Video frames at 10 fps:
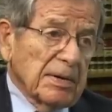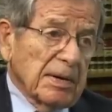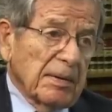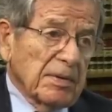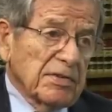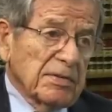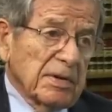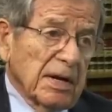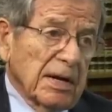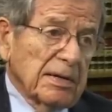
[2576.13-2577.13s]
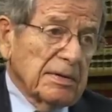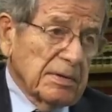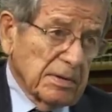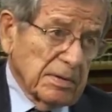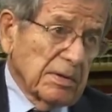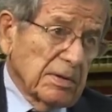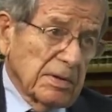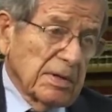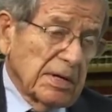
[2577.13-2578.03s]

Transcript: I, I was in I, the, the, the,